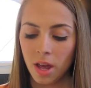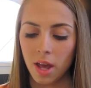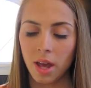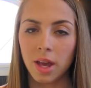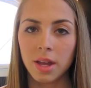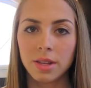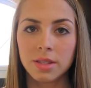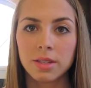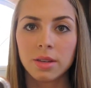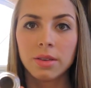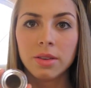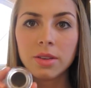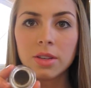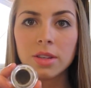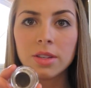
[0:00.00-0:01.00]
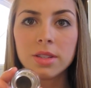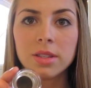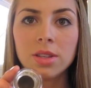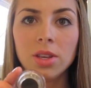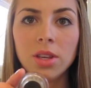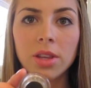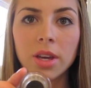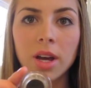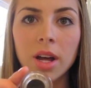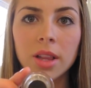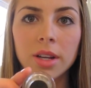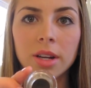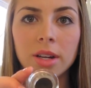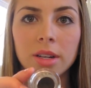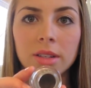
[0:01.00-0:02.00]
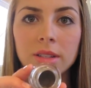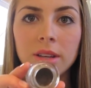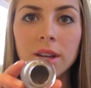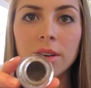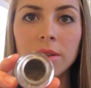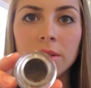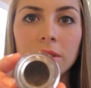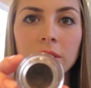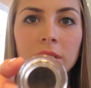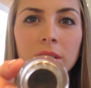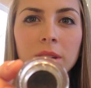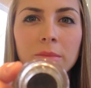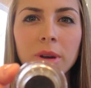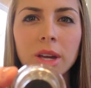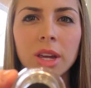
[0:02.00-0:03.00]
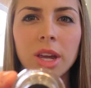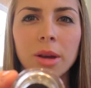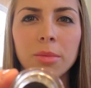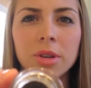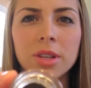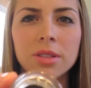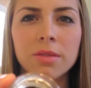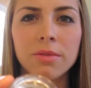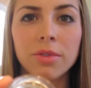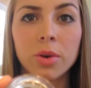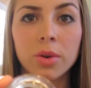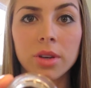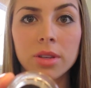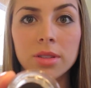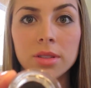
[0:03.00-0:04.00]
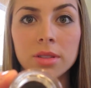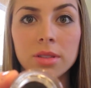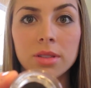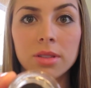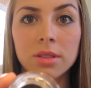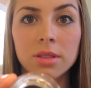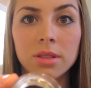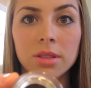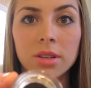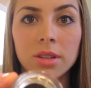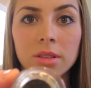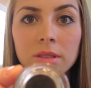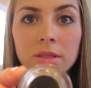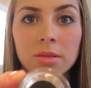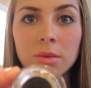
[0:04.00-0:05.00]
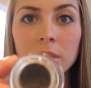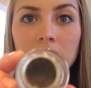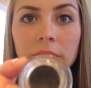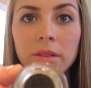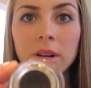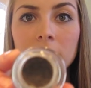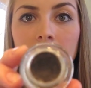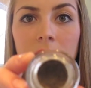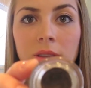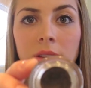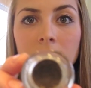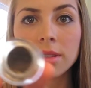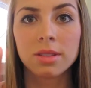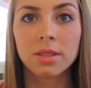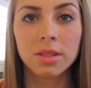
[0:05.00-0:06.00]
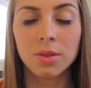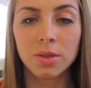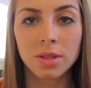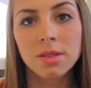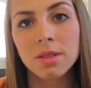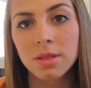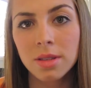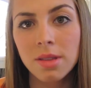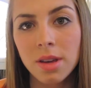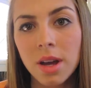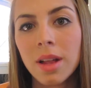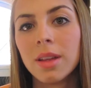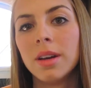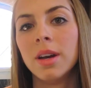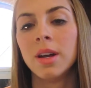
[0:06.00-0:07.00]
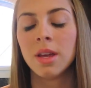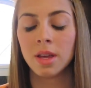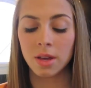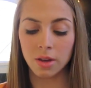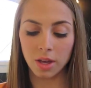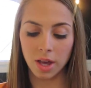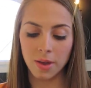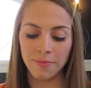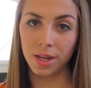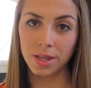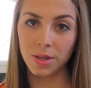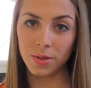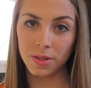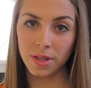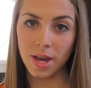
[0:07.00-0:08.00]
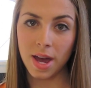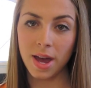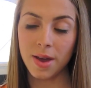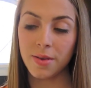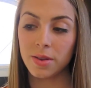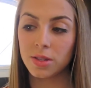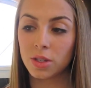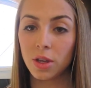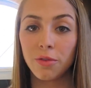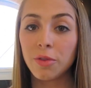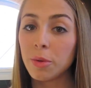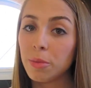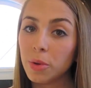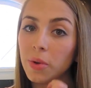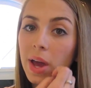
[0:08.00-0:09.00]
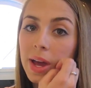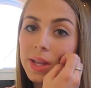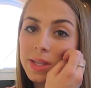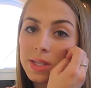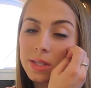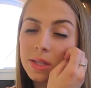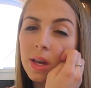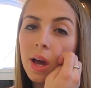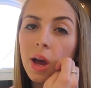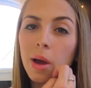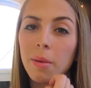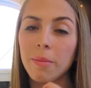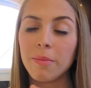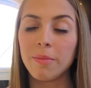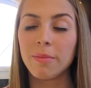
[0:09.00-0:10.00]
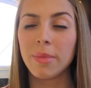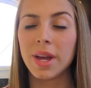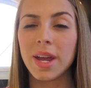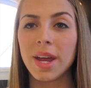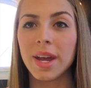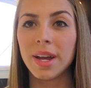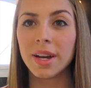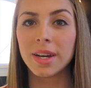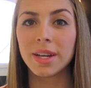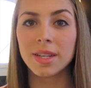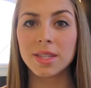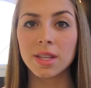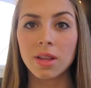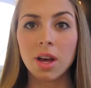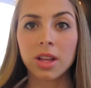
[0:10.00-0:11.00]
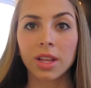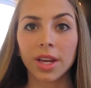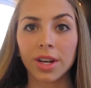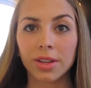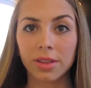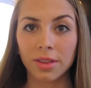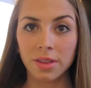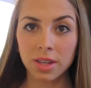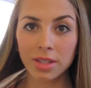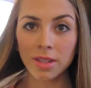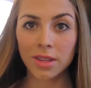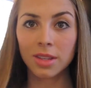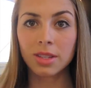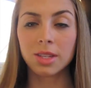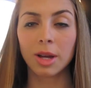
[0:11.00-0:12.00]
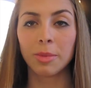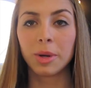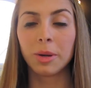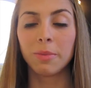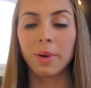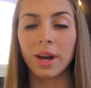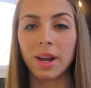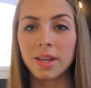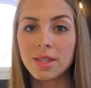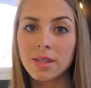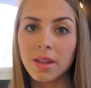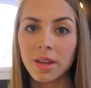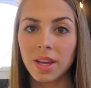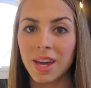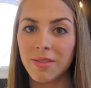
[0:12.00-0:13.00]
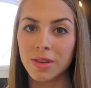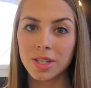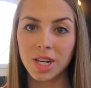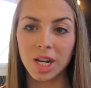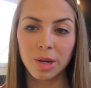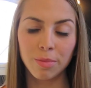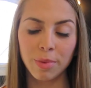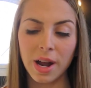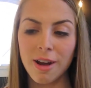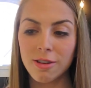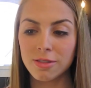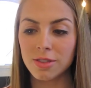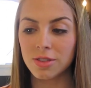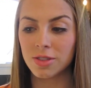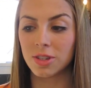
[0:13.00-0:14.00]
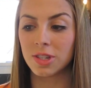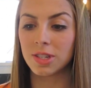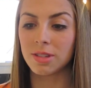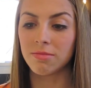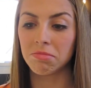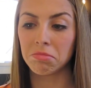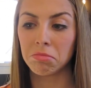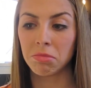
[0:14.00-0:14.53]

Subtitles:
And so you can just see the color. I know my camera doesn't focus, whatever. You can still see the color. Okay, using that, it's good for brunettes. My hair gets a lot lighter than this in the summer, but I still like having dark brows. It's just